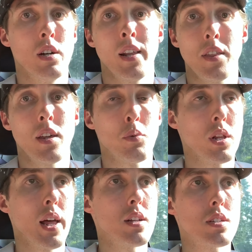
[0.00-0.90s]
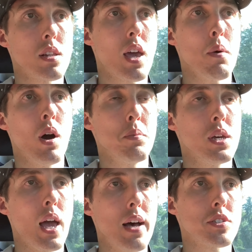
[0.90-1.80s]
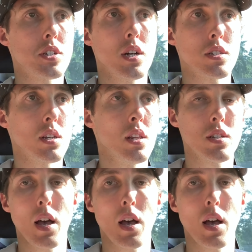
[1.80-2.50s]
anything related to the KYB Gas-A-Just and this